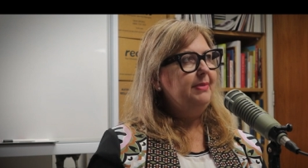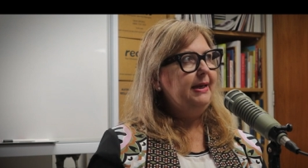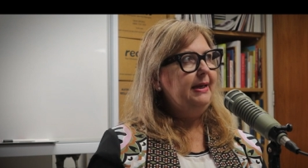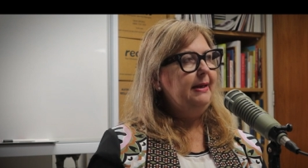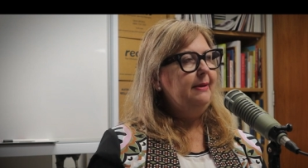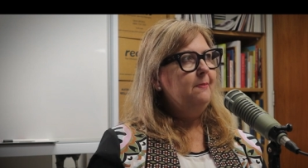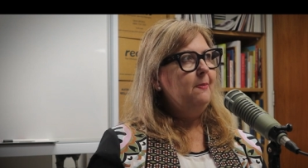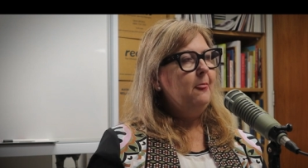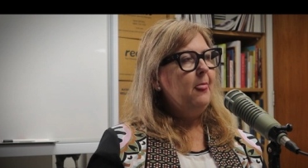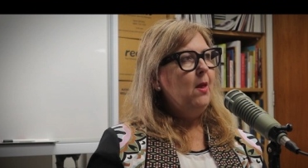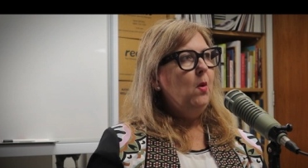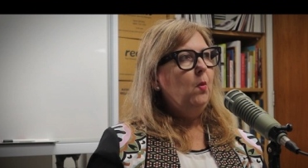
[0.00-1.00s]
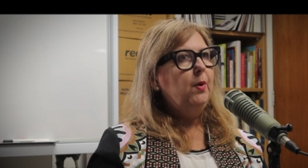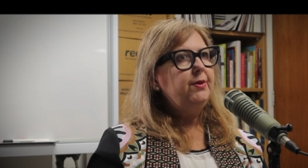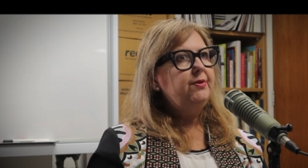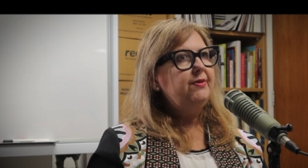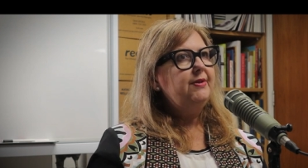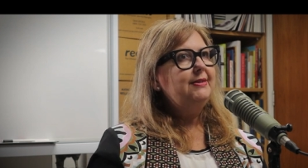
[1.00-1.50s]
be what
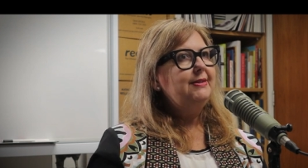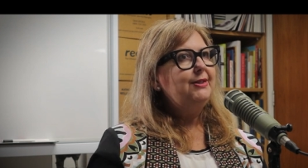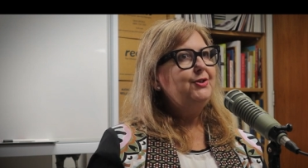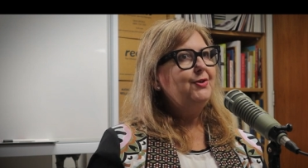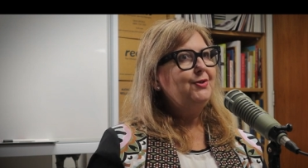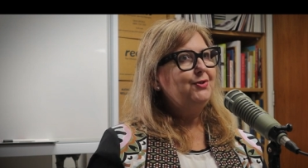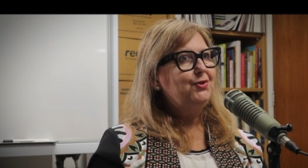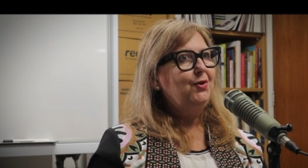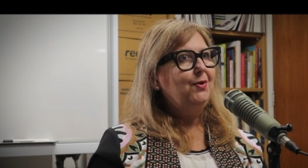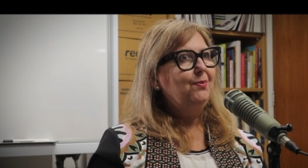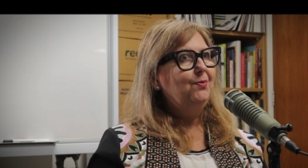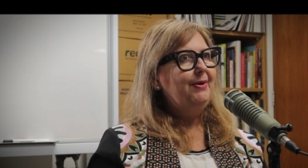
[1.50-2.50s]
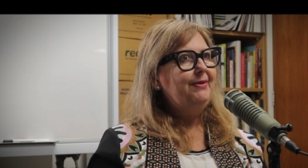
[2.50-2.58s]
are the things that you control?